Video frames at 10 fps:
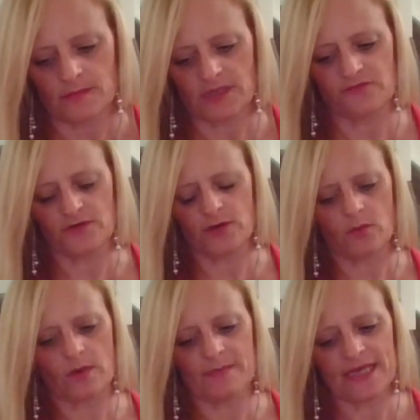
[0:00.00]
if you know
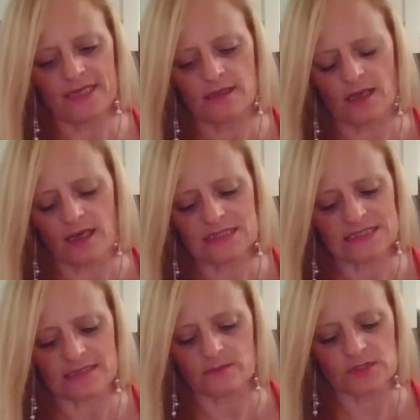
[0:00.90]
what I mean. And like I
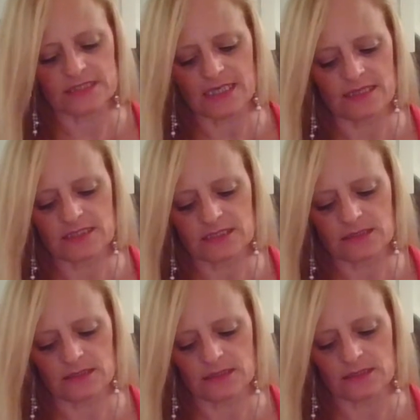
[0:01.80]
said, I'm not saying this
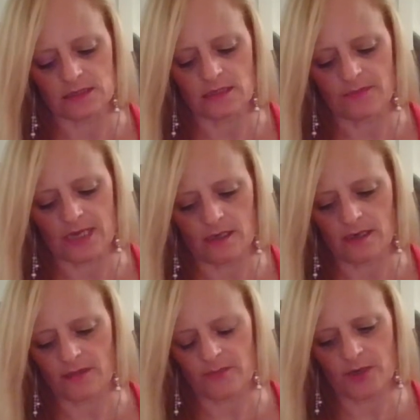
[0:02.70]
is about
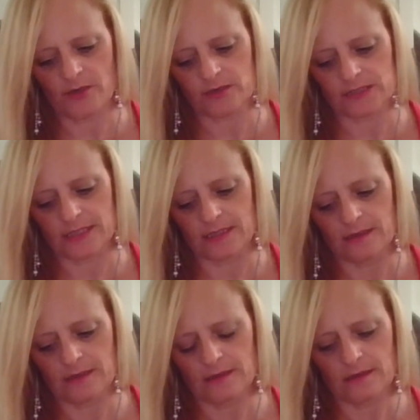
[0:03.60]
another person,
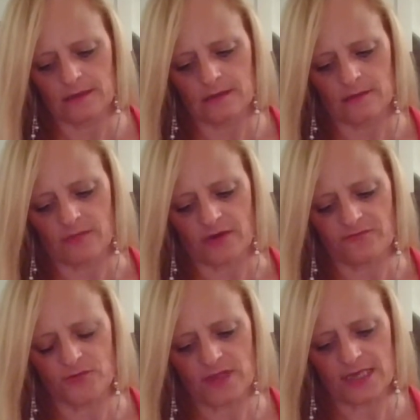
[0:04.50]
but I
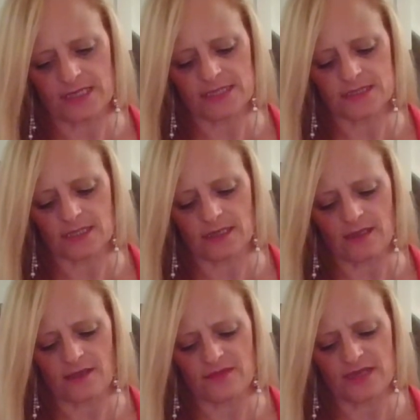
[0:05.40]
feel they need,
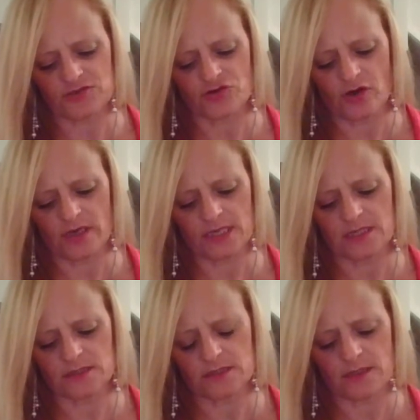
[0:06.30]
and they've gone